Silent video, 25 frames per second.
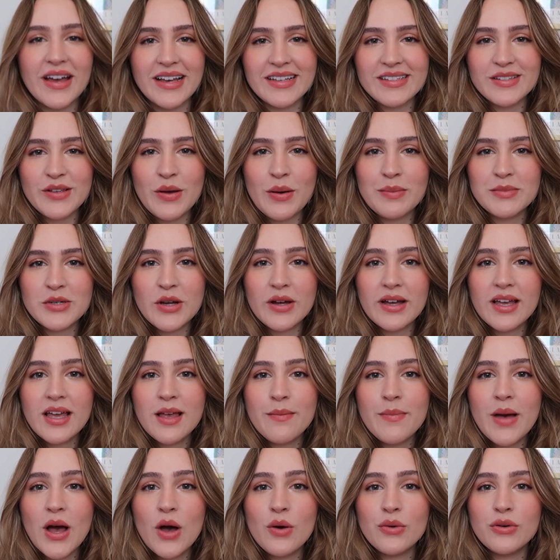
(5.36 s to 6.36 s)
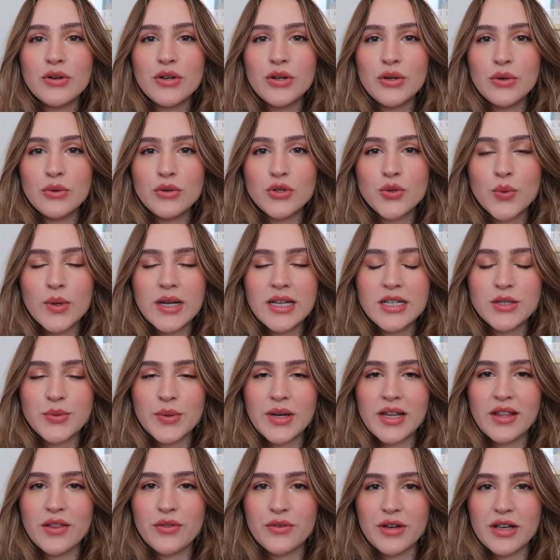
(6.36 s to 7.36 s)
Okay, so I'm talking about new
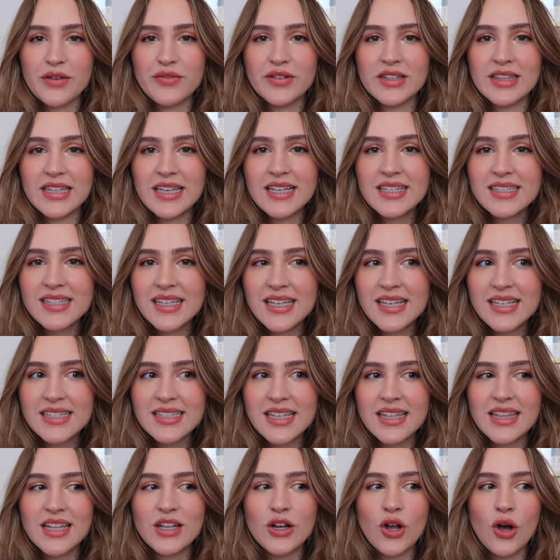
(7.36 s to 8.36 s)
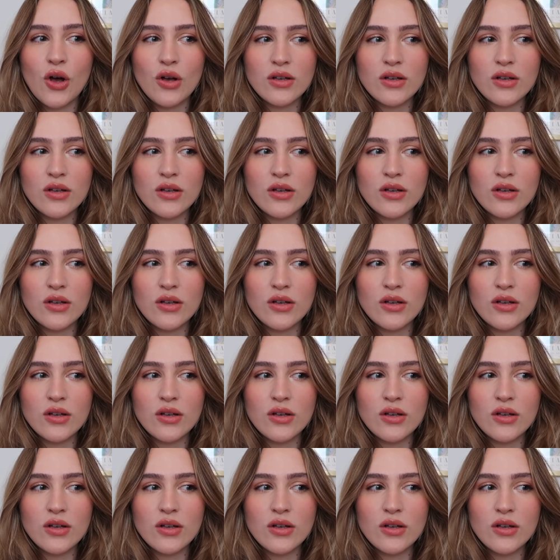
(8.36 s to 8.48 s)
2023 releases and then